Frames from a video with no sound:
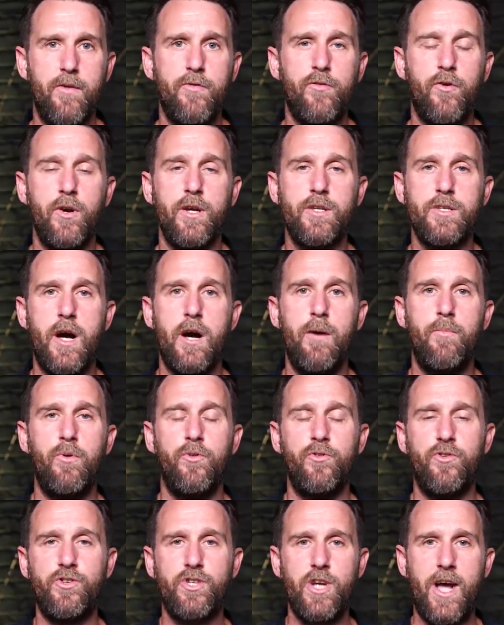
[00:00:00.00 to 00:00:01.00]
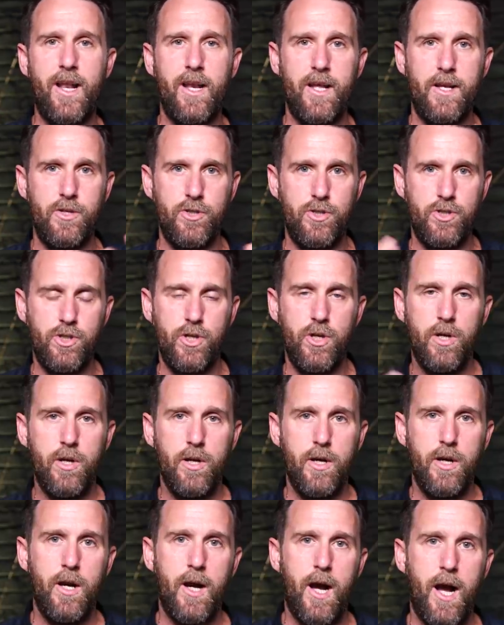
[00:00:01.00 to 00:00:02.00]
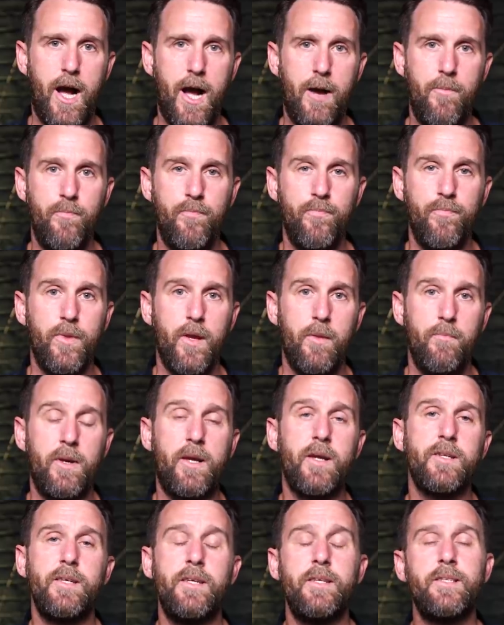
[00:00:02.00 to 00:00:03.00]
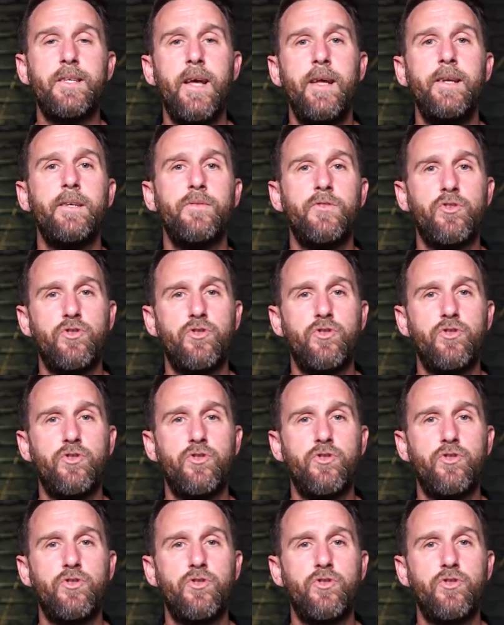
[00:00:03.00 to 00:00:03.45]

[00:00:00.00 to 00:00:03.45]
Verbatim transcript: For example, to challenge um, because the incentive